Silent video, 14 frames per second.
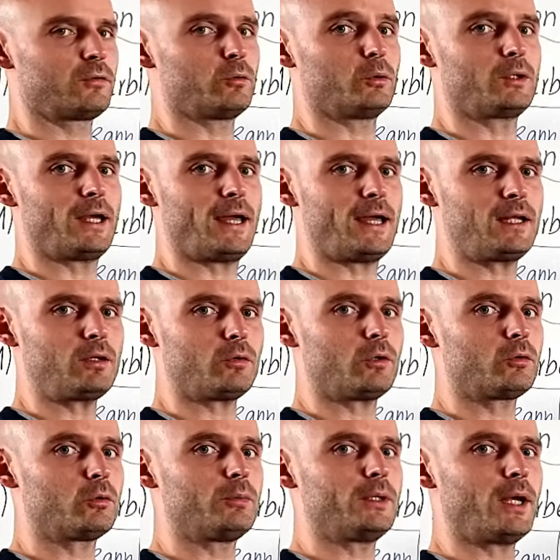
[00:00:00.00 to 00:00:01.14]
to can or
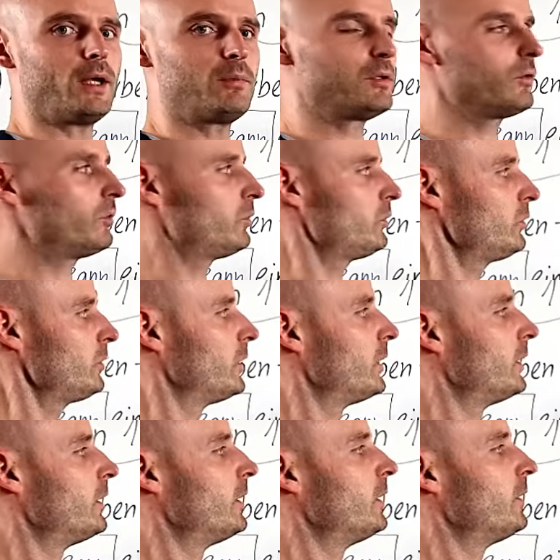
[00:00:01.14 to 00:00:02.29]
to be able to,
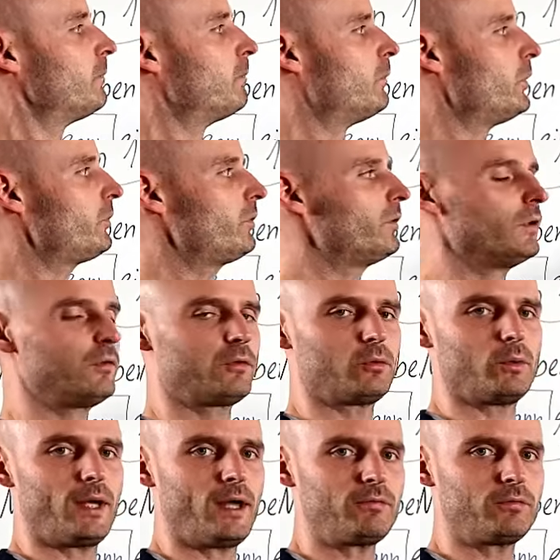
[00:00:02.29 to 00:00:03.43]
müssen is to
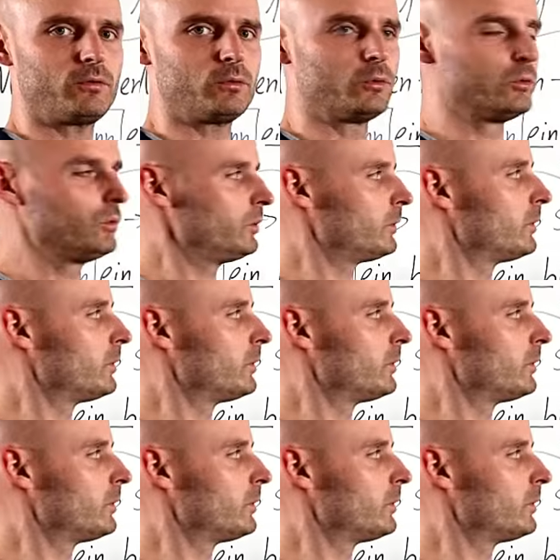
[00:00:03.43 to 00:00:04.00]
have to,